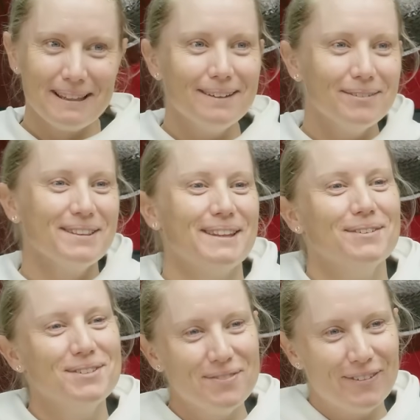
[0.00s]
that
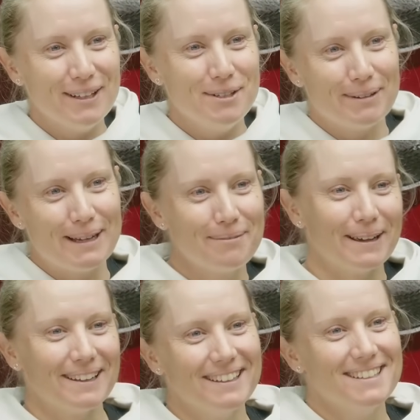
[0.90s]
was the funniest part
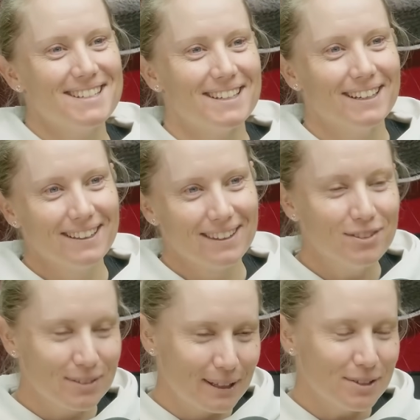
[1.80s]
about it, is like
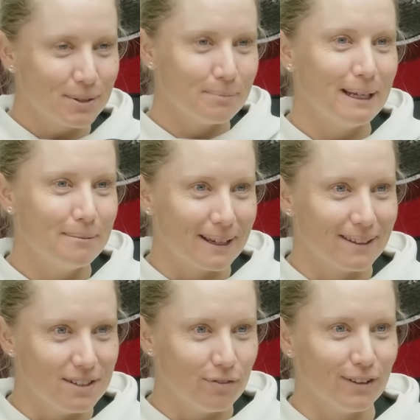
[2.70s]
that's what I mean about
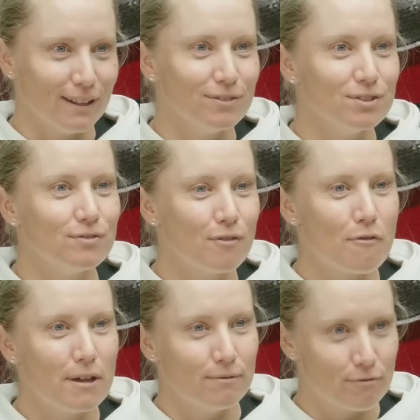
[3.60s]
the different levels
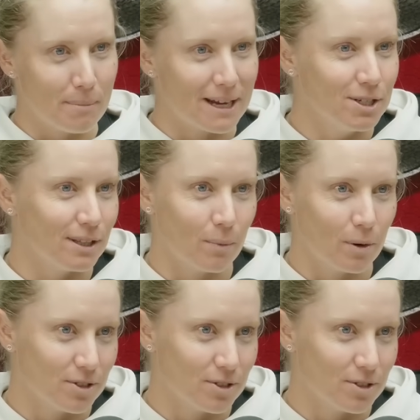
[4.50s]
of information that we're